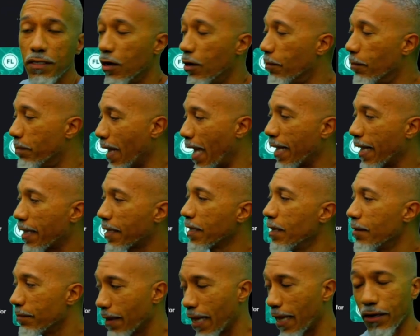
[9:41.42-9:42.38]
Black
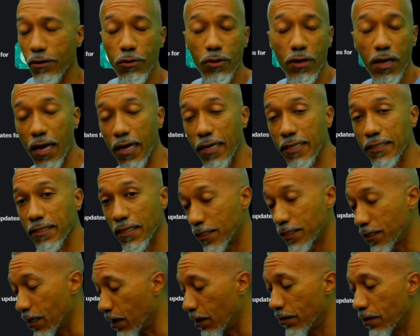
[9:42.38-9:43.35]
Hokage says,
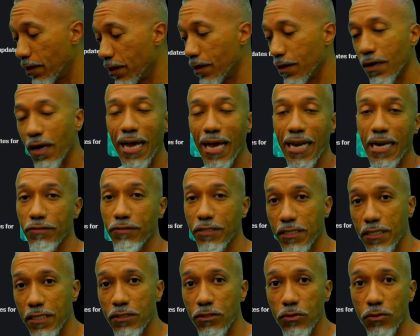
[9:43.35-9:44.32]
yo, I never
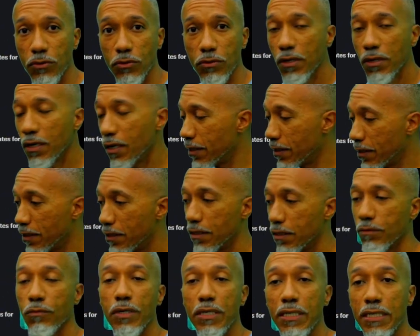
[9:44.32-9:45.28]
seen dude.
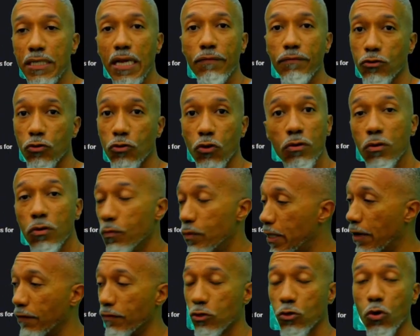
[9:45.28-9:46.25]
We never talked, we
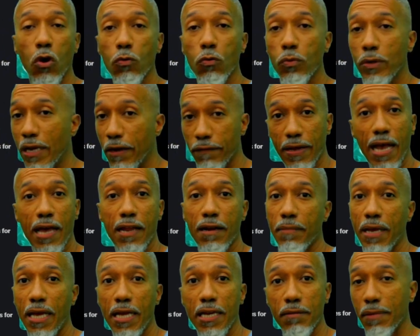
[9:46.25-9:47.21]
never had a
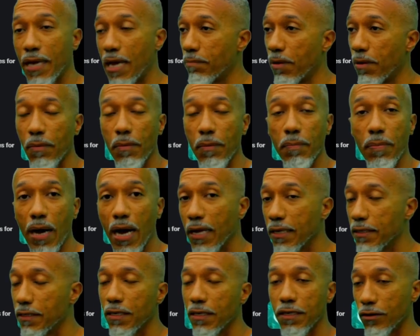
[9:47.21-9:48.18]
man-to-man, blah, blah,
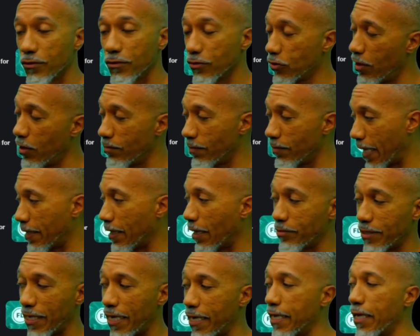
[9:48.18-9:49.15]
blah, so I'm like, I'm
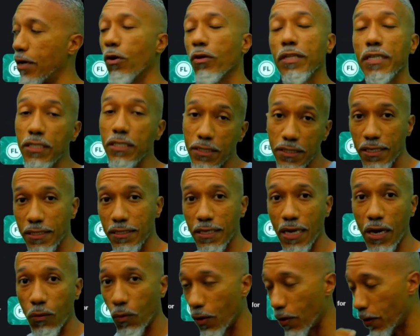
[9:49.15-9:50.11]
taking all these things
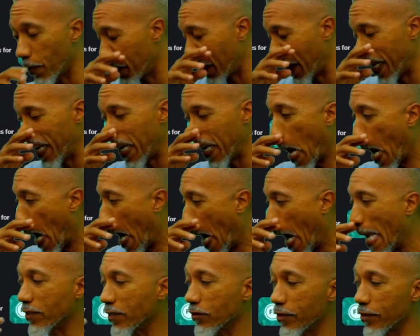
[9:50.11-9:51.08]
at word, right?
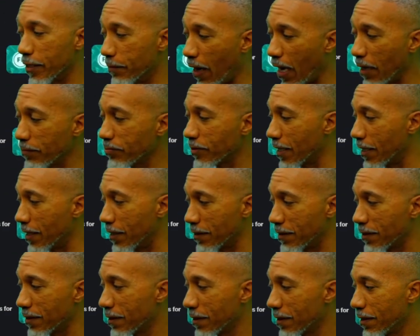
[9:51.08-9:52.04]
And so Hip Hop
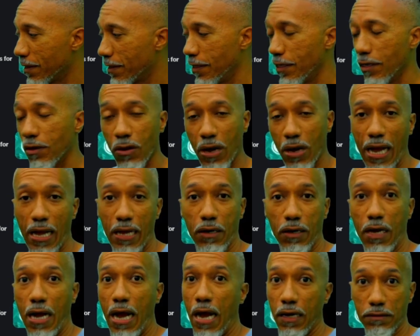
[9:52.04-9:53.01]
says, I
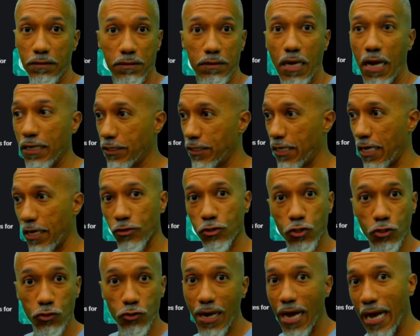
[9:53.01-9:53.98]

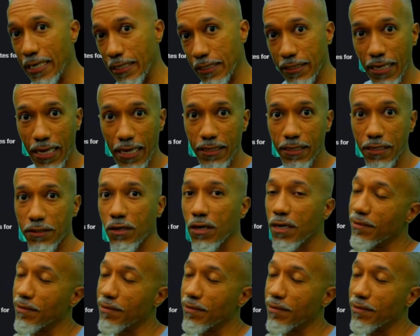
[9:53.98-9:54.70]
shouted you out, I did that and the third.